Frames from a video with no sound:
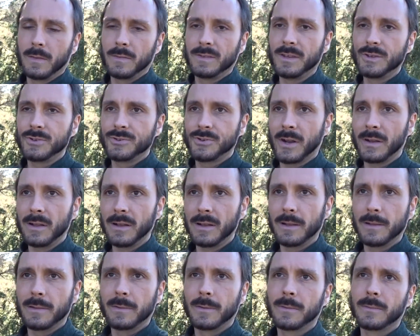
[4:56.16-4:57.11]
this
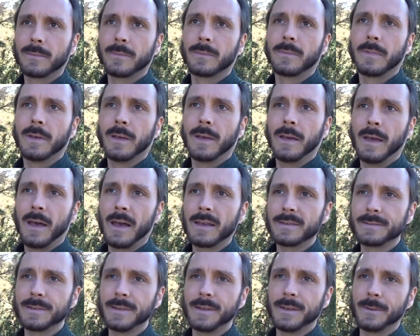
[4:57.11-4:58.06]
channel
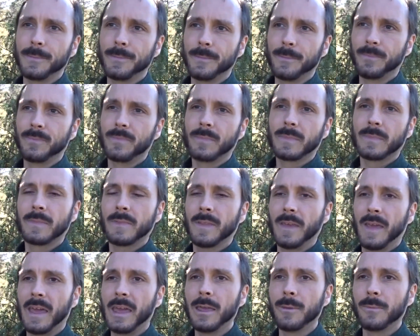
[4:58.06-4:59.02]
has the um,
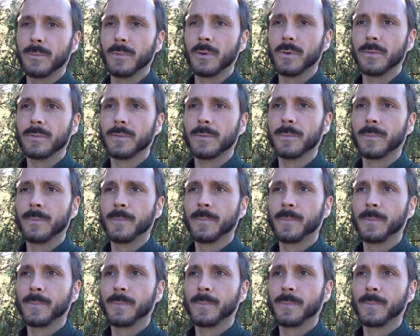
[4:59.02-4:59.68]
aim of